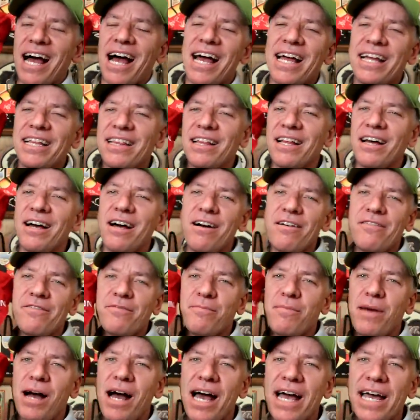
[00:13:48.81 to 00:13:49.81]
I
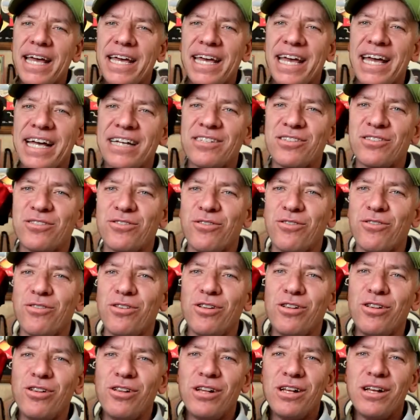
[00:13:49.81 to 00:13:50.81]
love my
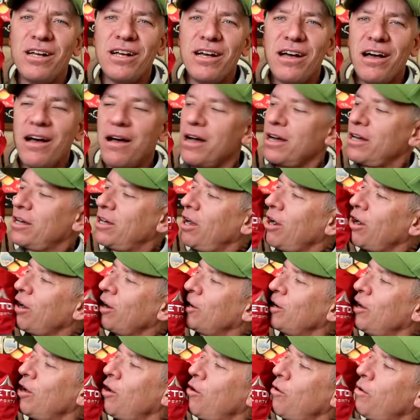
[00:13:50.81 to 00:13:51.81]
external
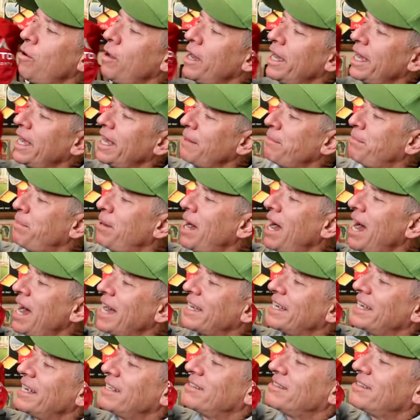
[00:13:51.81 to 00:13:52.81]
cargo
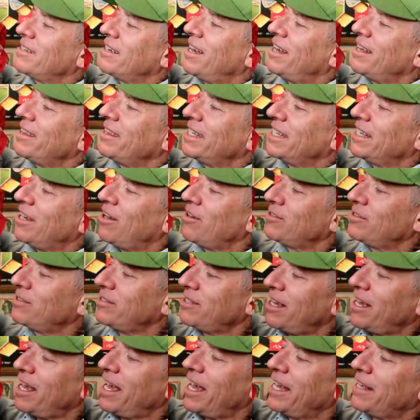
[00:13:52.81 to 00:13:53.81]
pockets on the
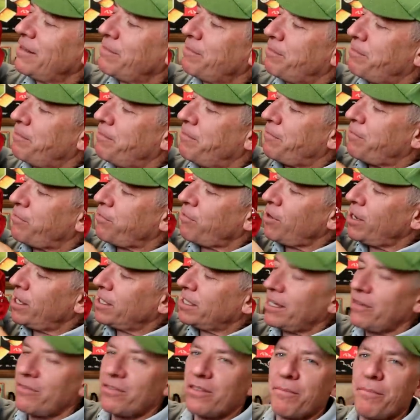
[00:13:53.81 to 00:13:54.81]
outside
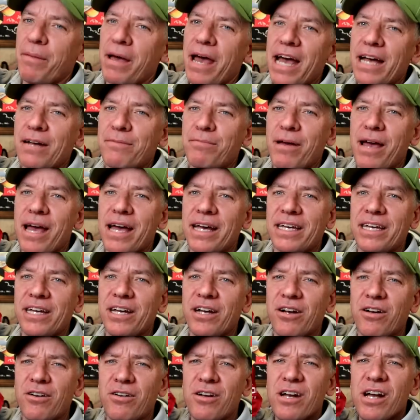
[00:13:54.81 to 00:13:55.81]
front of the backpack
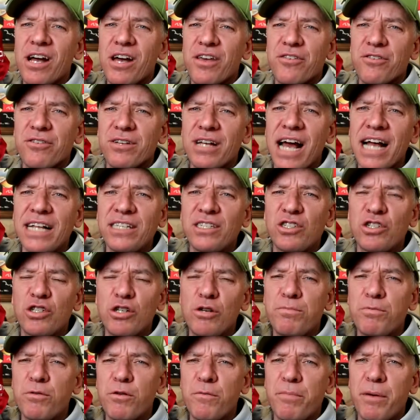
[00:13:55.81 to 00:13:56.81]
here. They're not
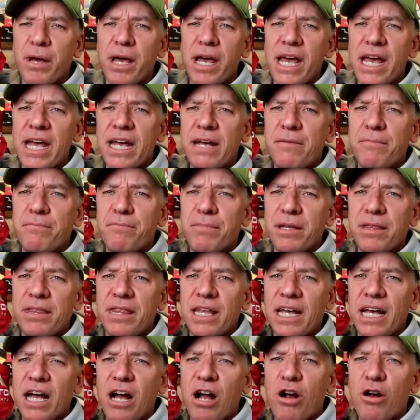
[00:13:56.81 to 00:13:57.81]
super big, but
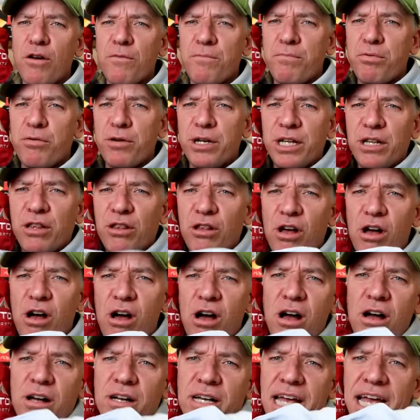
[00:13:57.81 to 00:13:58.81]
they are pretty
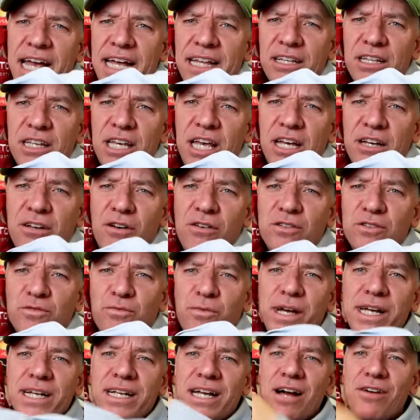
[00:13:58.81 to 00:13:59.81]
long, and it goes
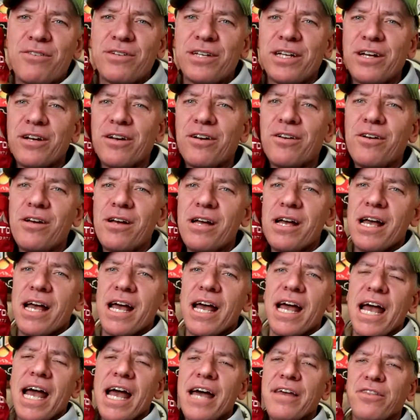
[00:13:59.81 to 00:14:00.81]
way down here.
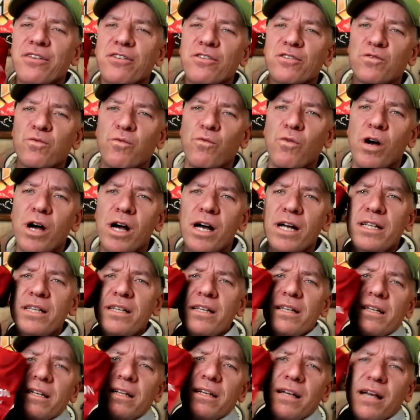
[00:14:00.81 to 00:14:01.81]
And there's
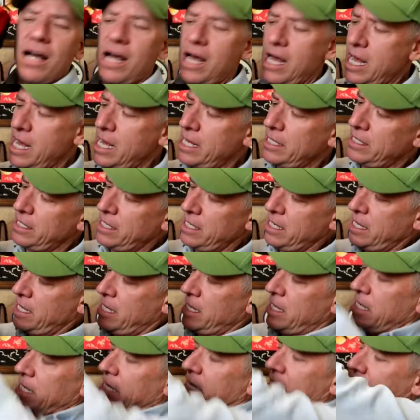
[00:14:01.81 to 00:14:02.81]
one on
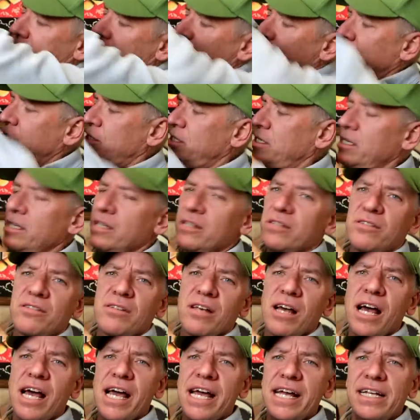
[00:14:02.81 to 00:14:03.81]
each
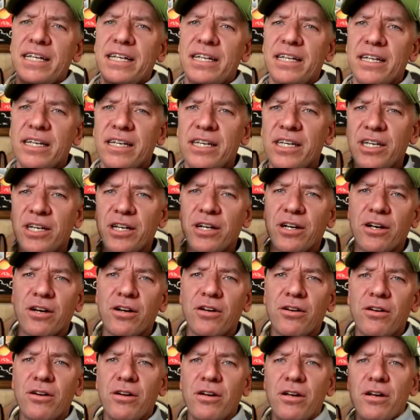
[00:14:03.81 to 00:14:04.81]
side
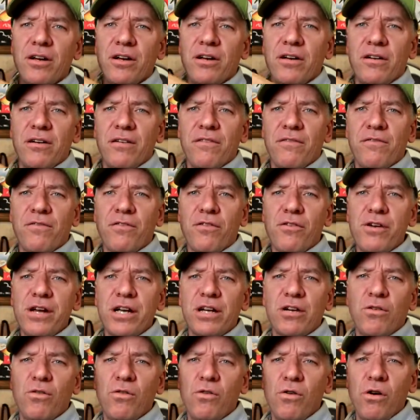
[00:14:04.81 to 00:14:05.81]
here.
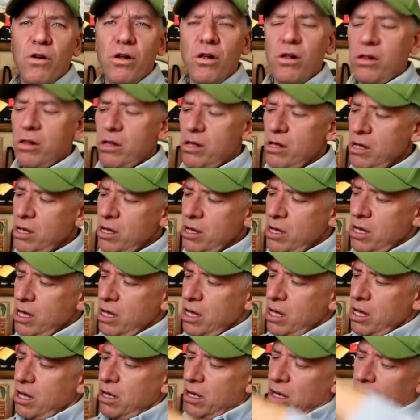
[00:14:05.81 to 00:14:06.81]
Very cool.
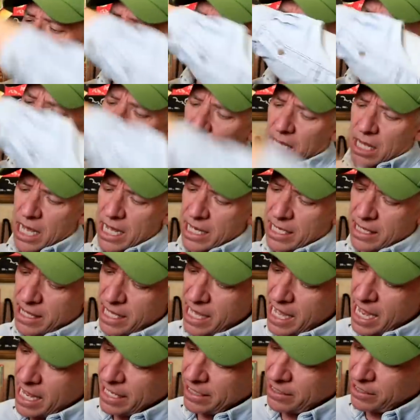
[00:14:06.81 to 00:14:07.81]
I like
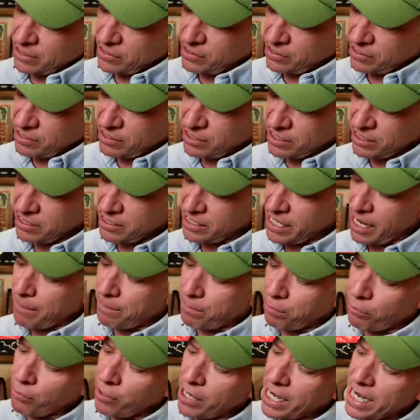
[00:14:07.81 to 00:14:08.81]
that. The
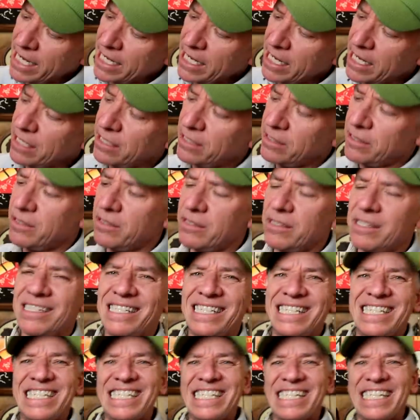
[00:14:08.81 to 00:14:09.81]
separated
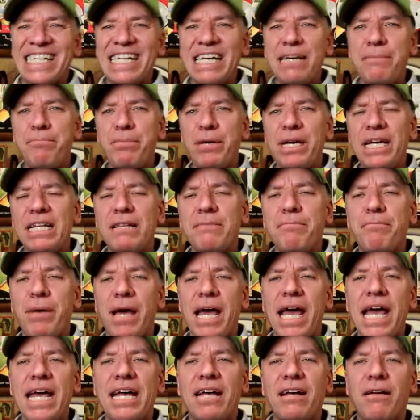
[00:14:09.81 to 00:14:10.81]
sleeping
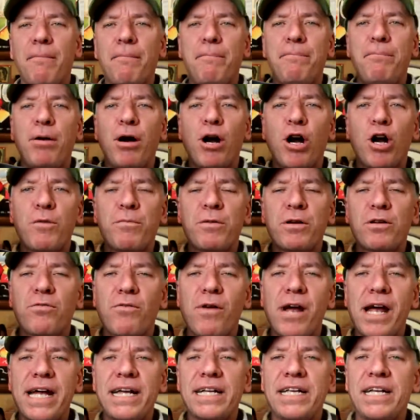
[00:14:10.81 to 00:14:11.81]
bag compartment
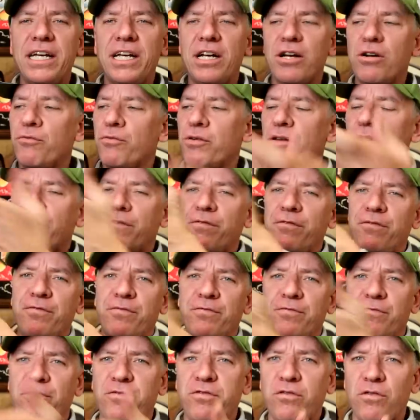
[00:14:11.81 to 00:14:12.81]
right here with a
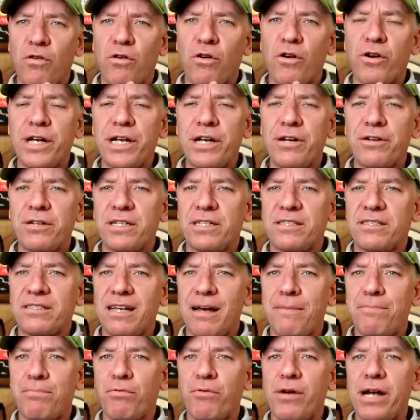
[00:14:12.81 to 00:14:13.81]
floor here to
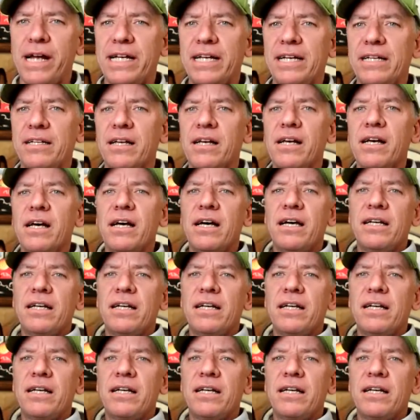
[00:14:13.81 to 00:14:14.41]
separate it.